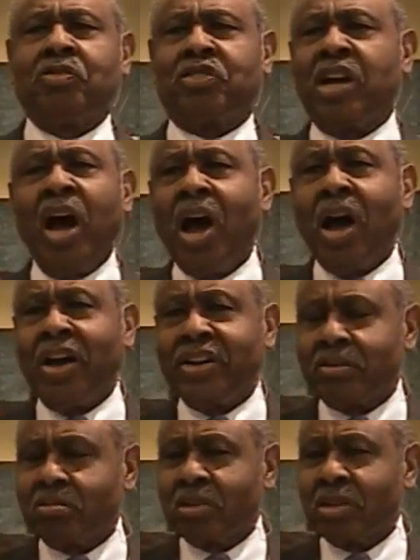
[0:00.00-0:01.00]
of God,
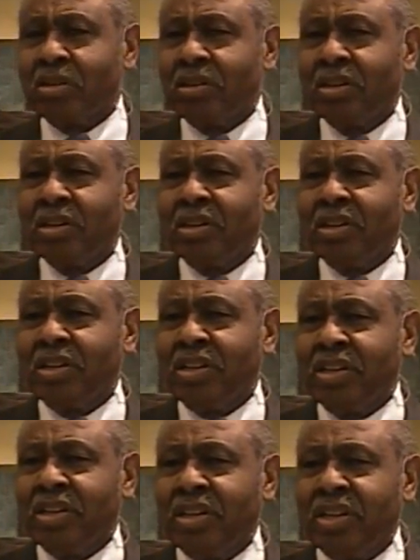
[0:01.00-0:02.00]

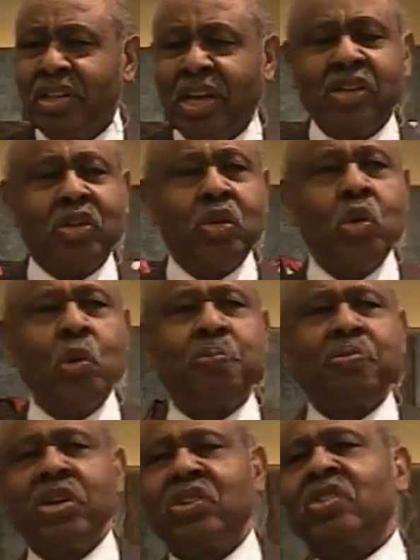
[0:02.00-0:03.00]
that you
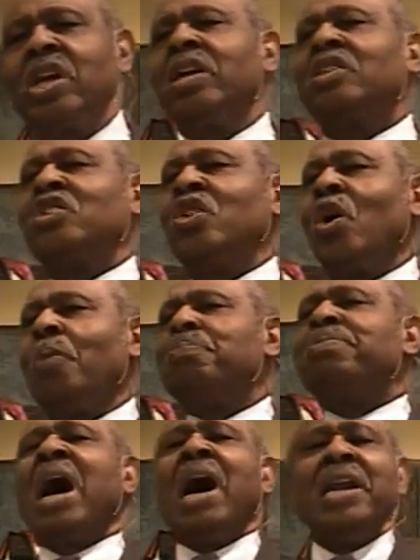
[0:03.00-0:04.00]
present your
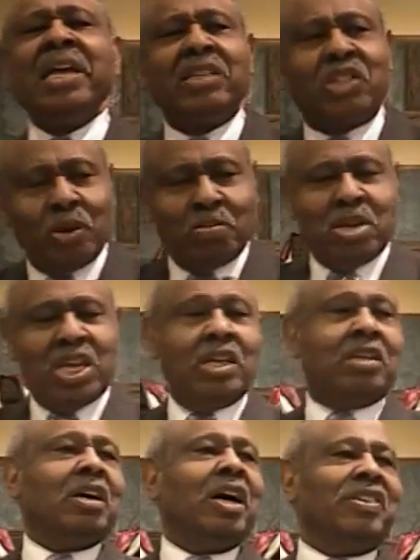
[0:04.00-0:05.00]
body to me,
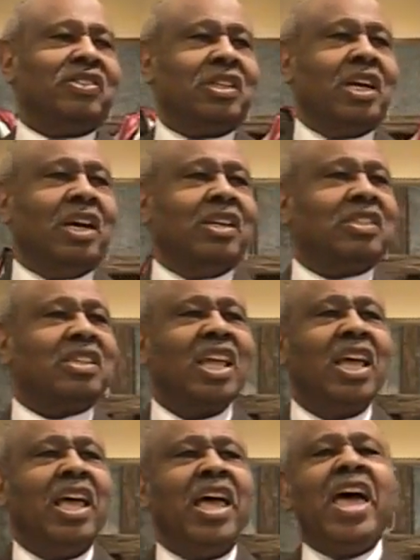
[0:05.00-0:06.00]
God says,
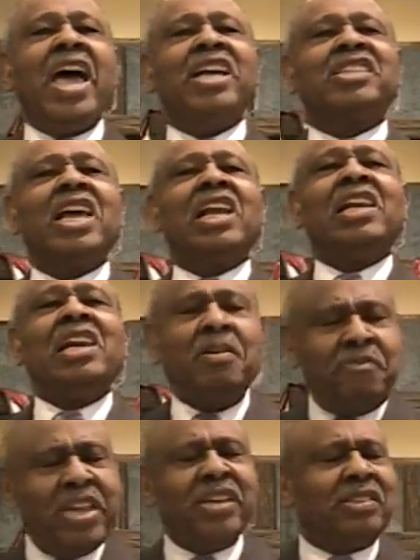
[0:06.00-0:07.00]
as a
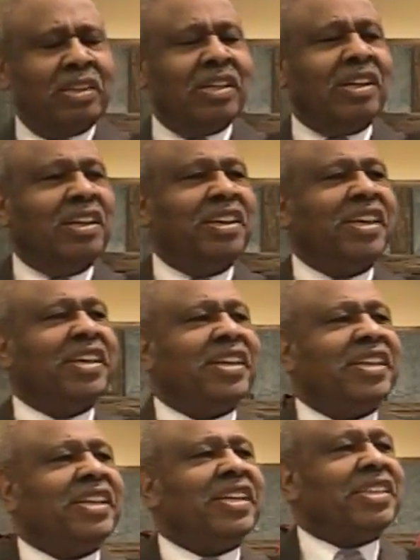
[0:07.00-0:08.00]
living
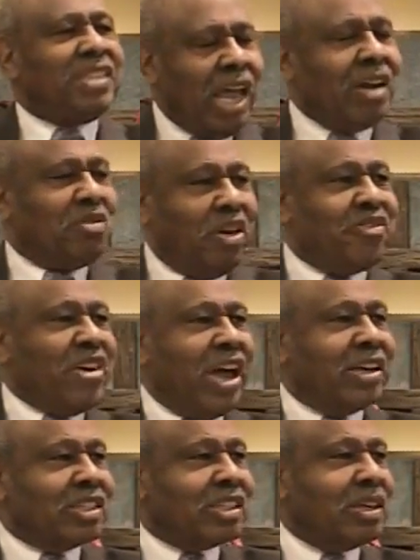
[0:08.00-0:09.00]

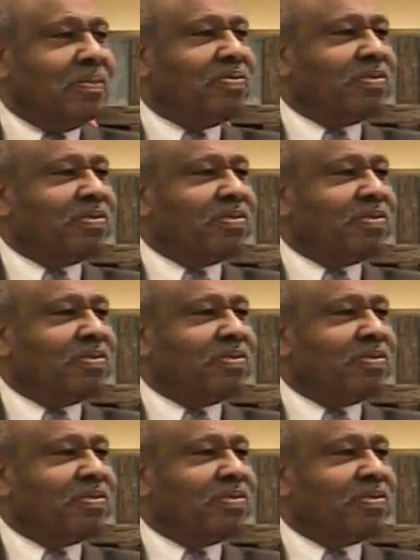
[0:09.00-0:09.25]
sacrifice,